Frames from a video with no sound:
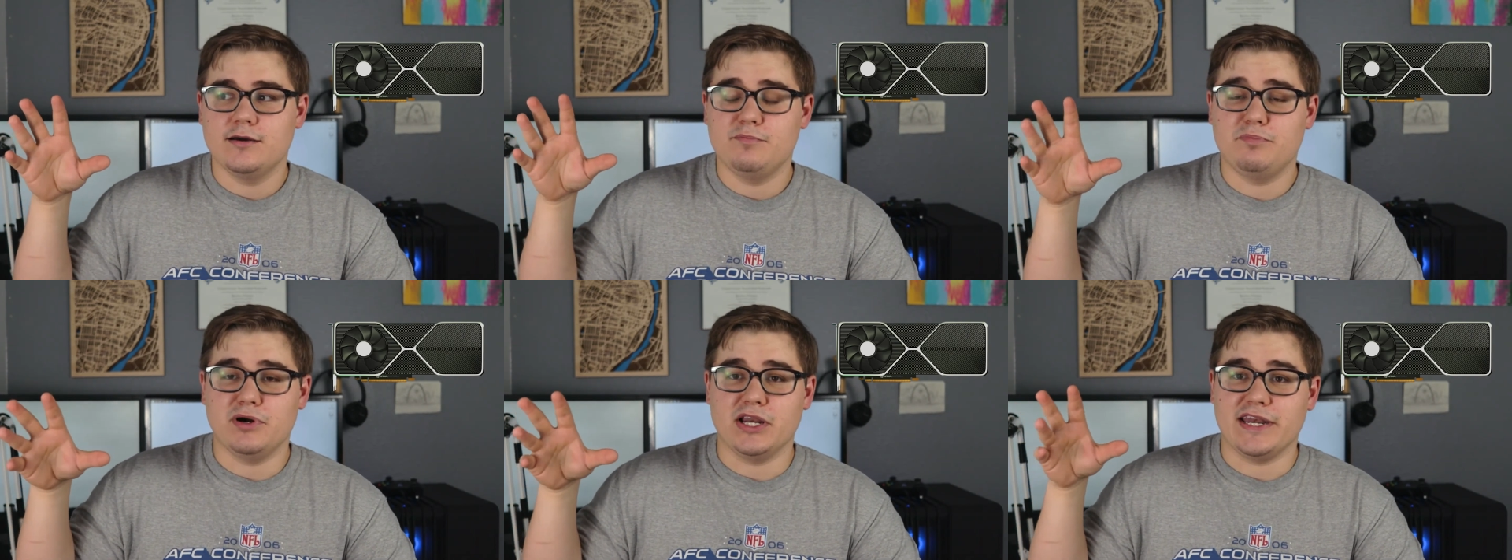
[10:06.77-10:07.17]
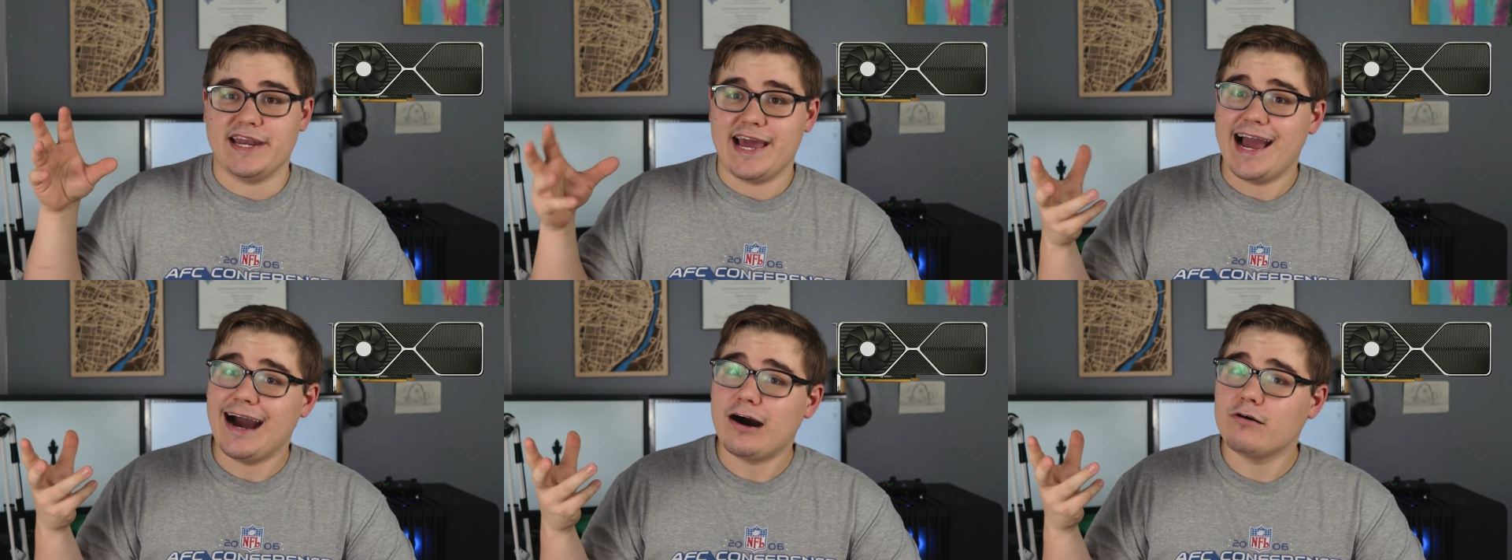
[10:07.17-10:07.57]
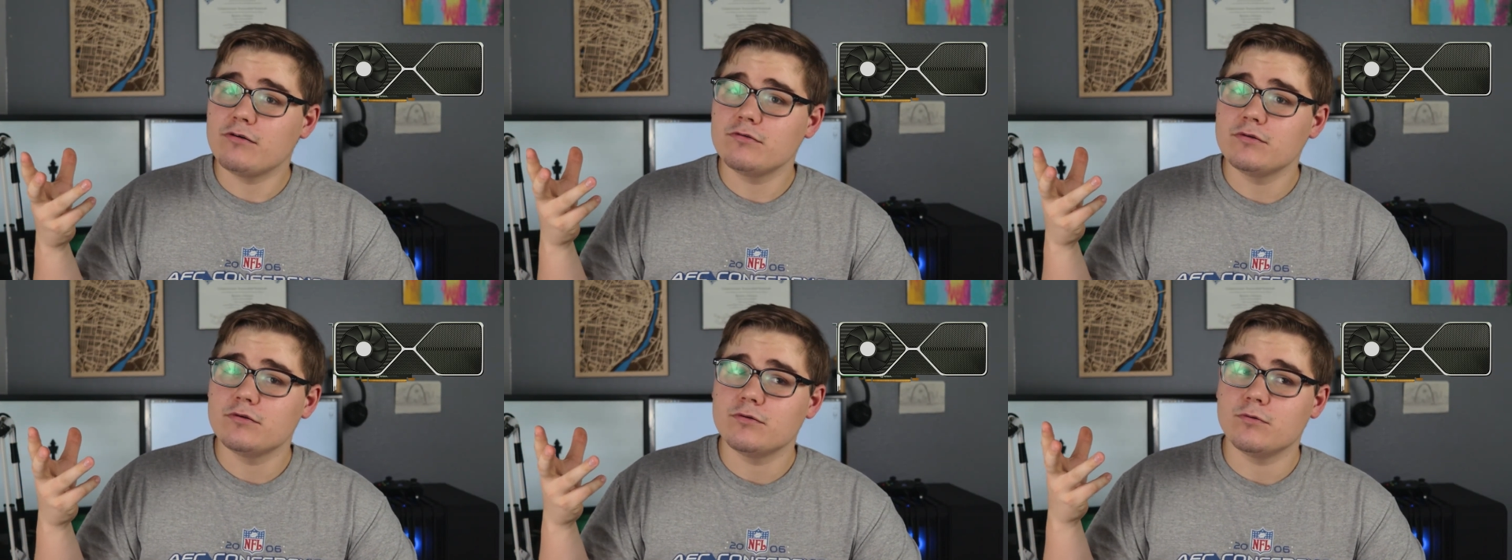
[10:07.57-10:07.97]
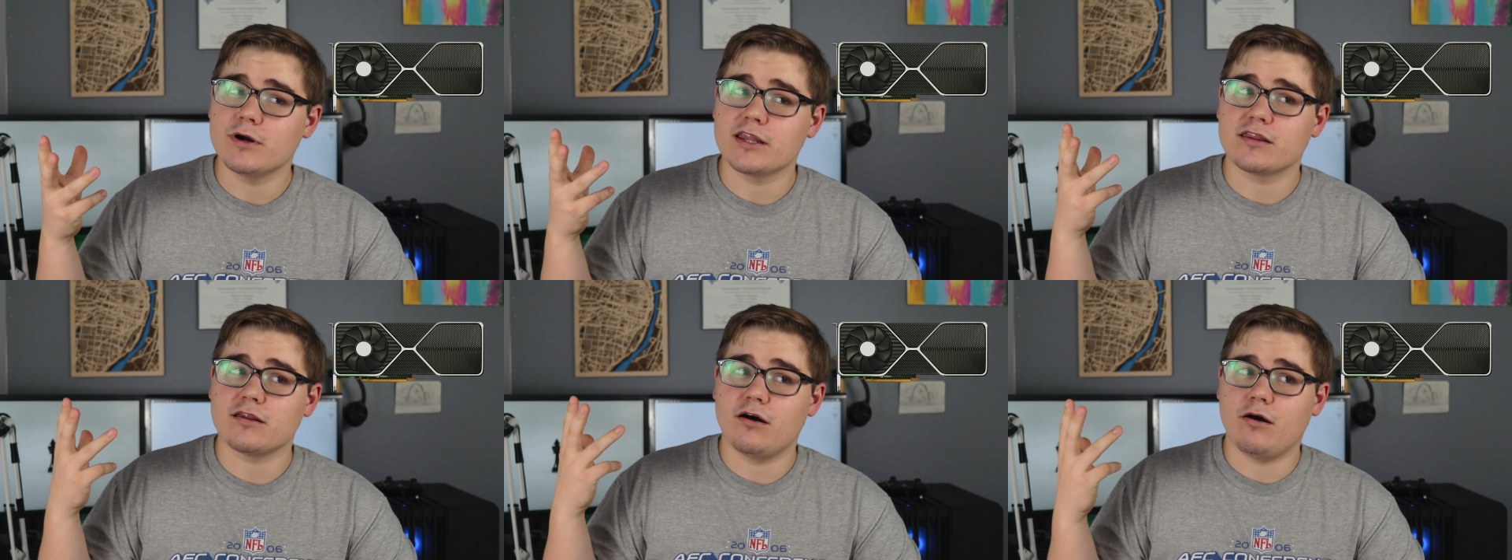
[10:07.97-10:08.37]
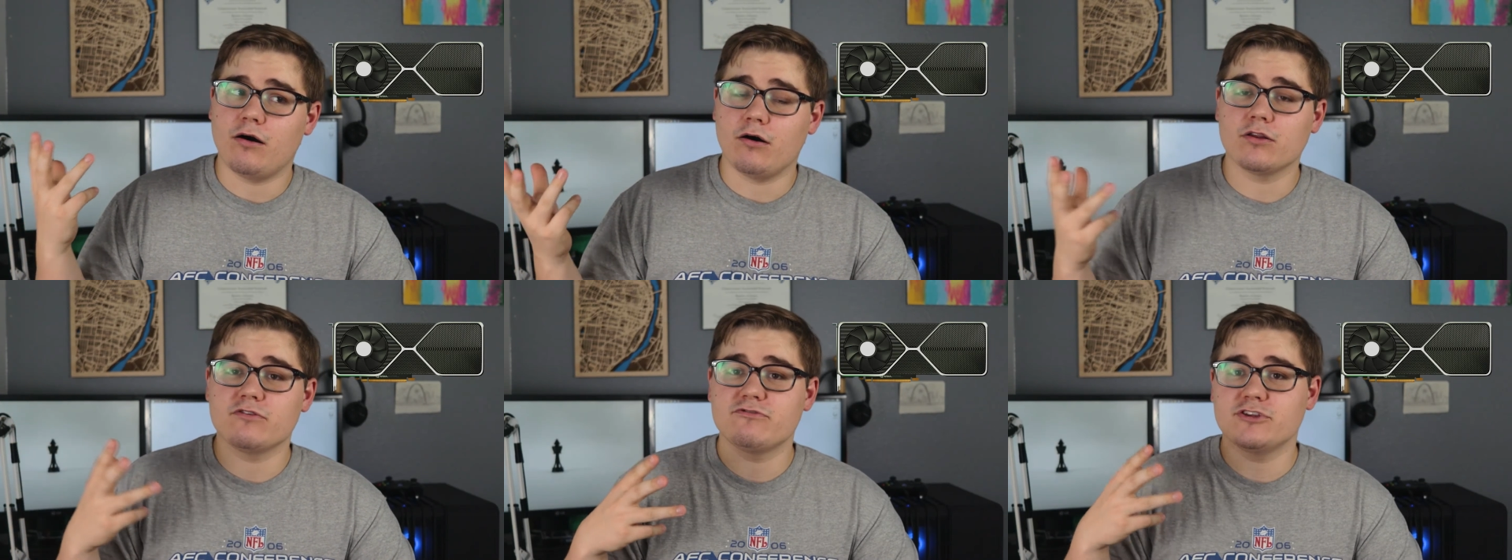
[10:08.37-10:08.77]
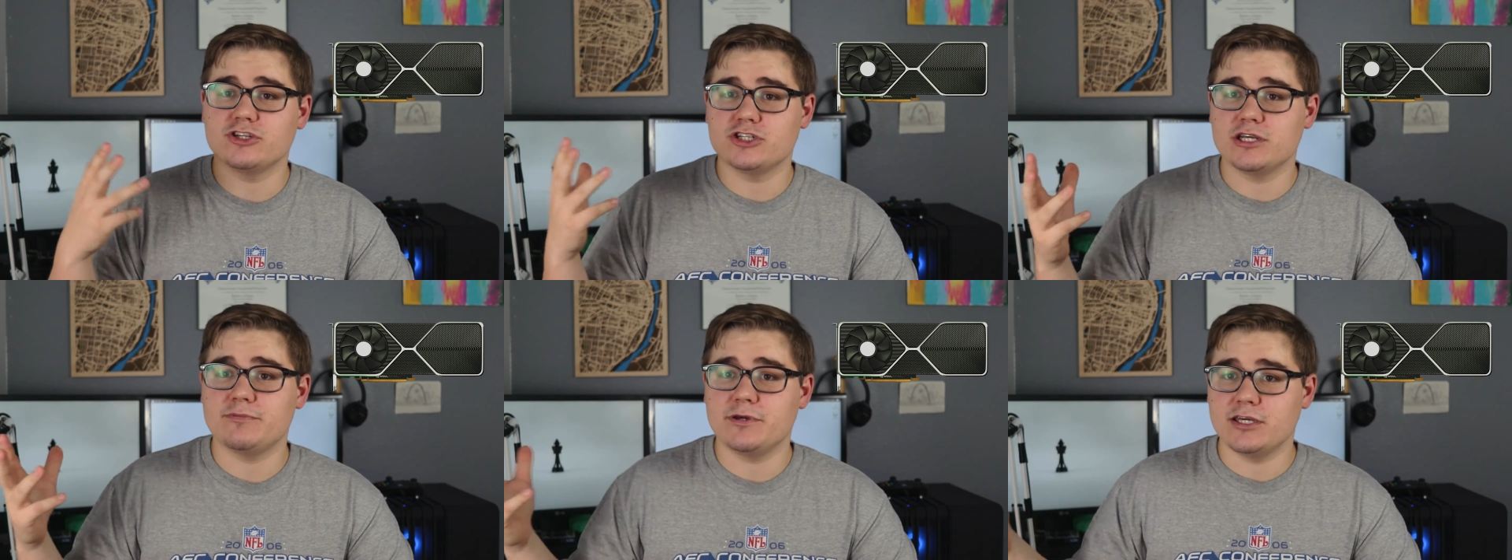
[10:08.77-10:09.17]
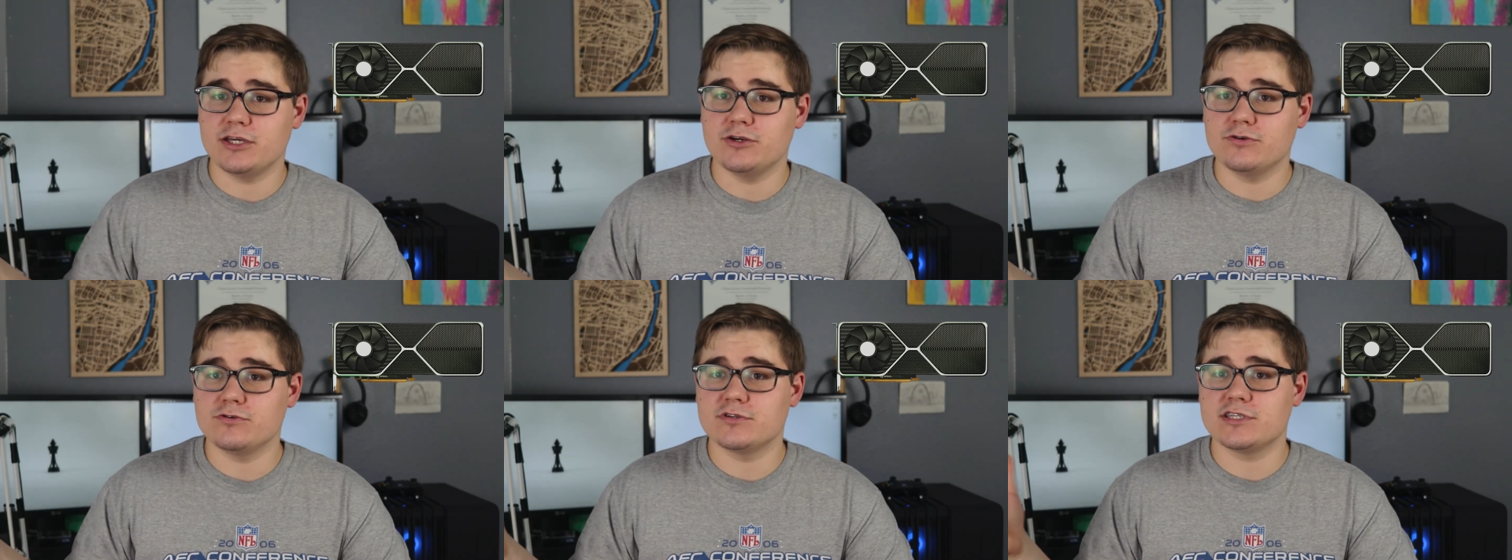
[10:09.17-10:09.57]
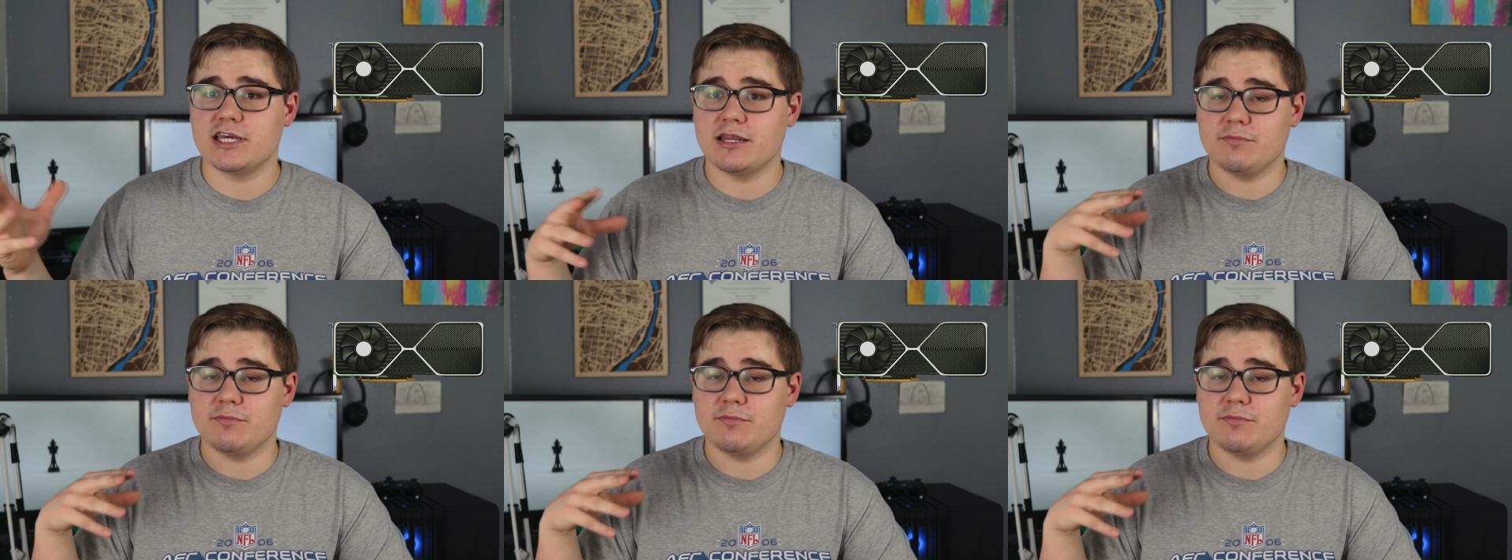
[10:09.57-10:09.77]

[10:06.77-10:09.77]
But now, with all of the GPUs